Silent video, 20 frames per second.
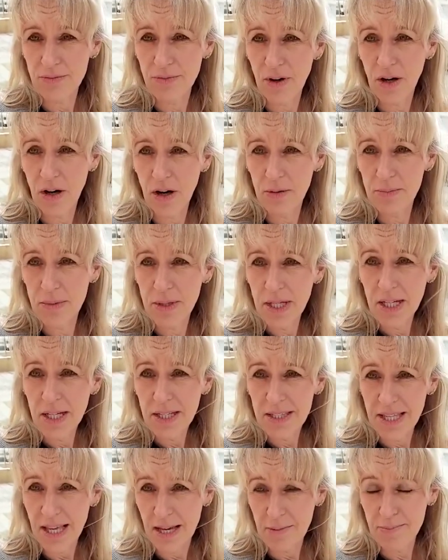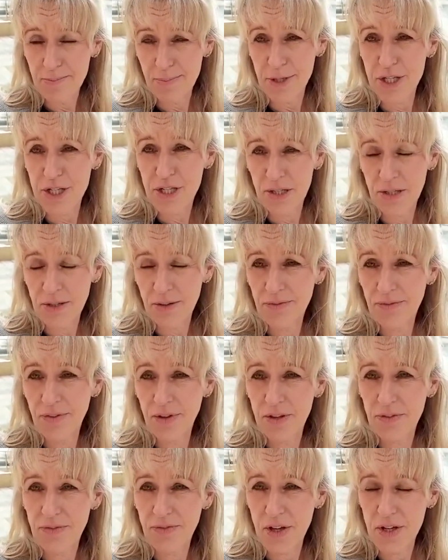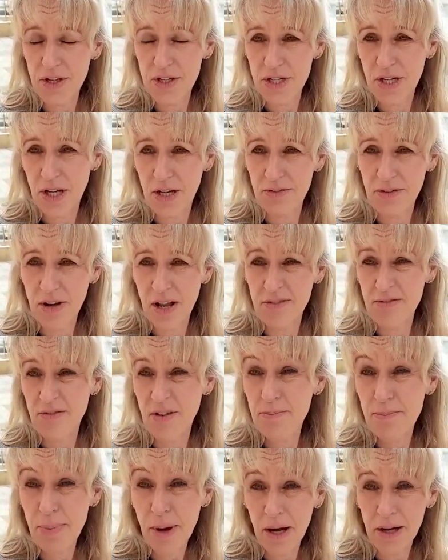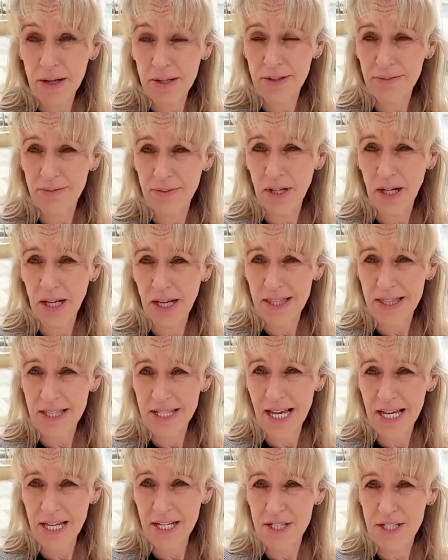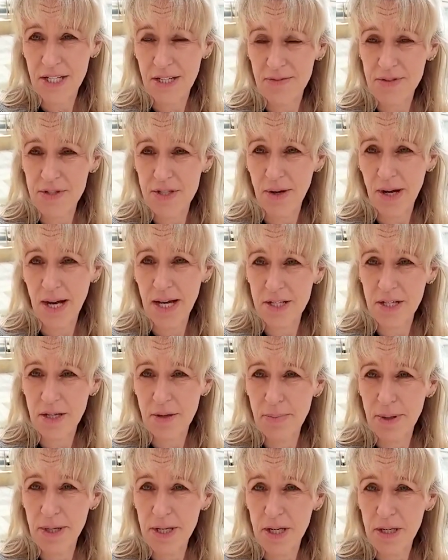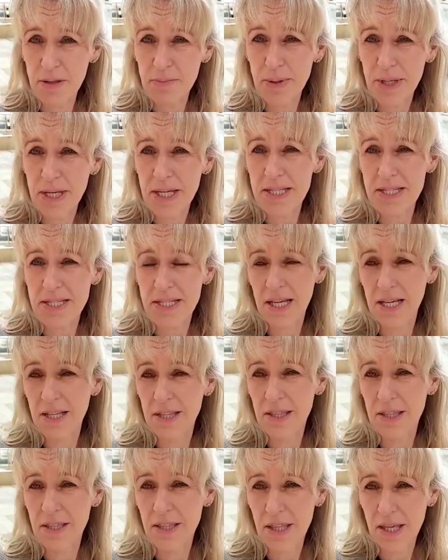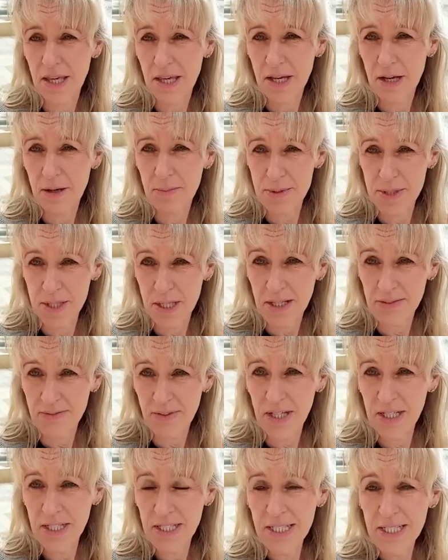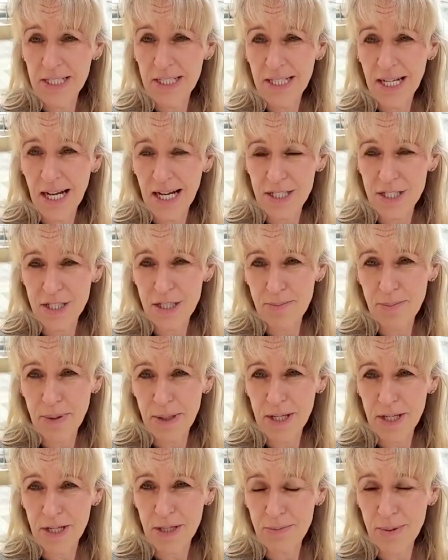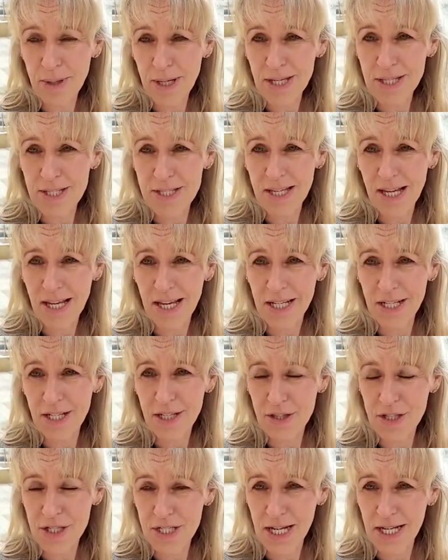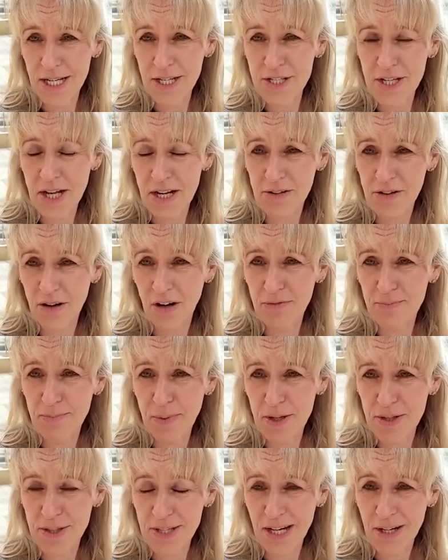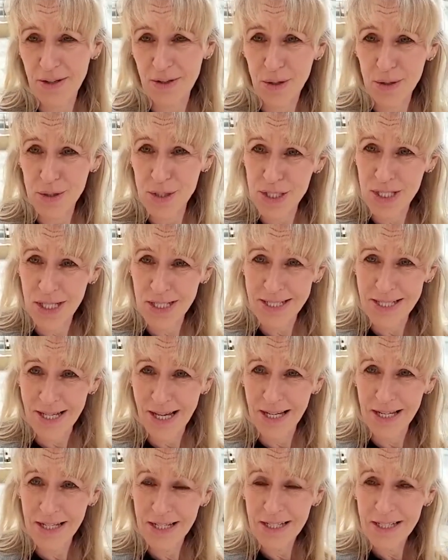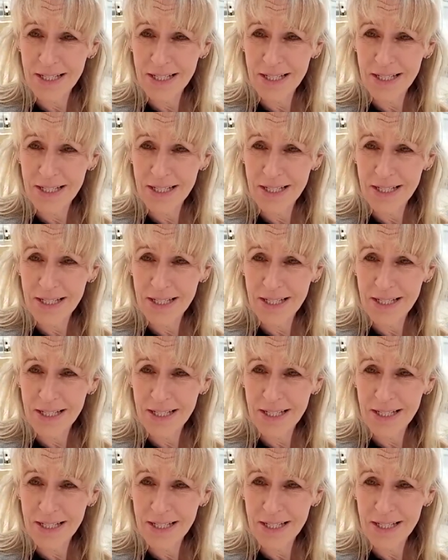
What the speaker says: farm, the ambition for the future, and rebut, if you like, the negative. So I had an opinion piece in The Observer and an opinion piece in The Daily Telegraph, both out on Sunday.